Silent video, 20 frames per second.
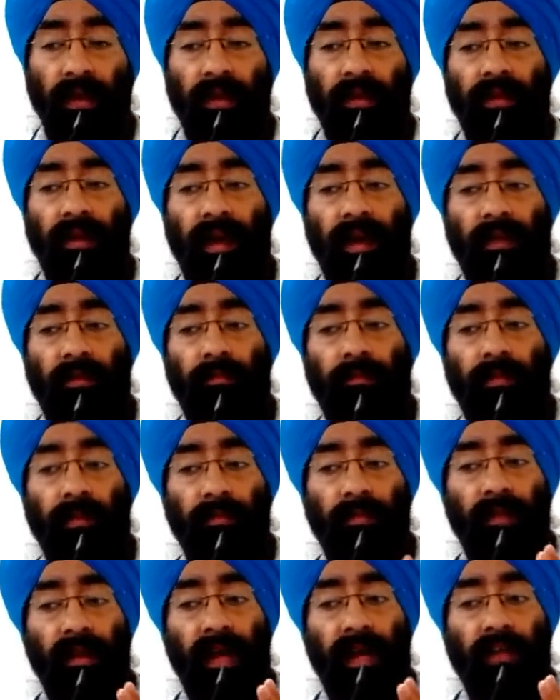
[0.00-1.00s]
that
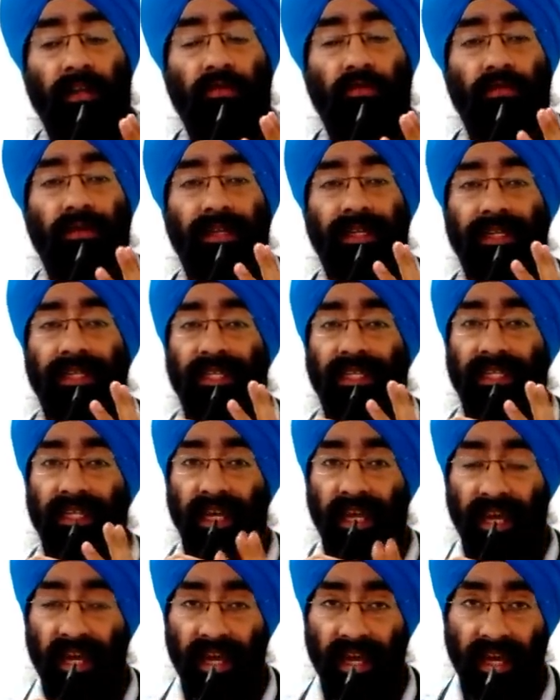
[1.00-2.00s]
people actually
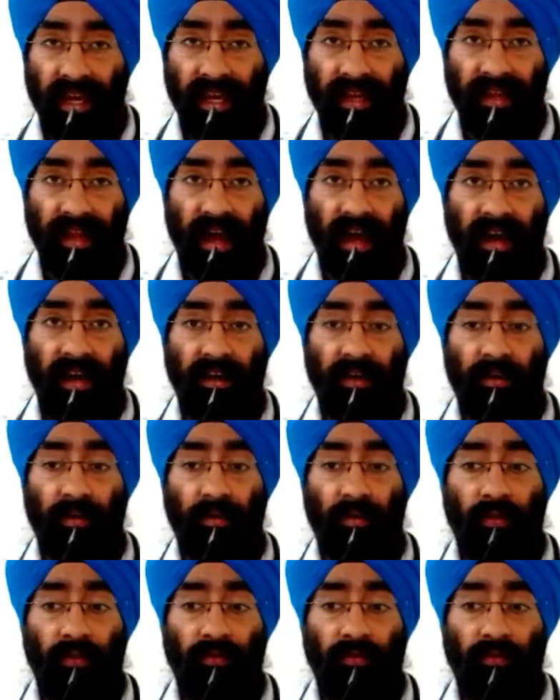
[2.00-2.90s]
say that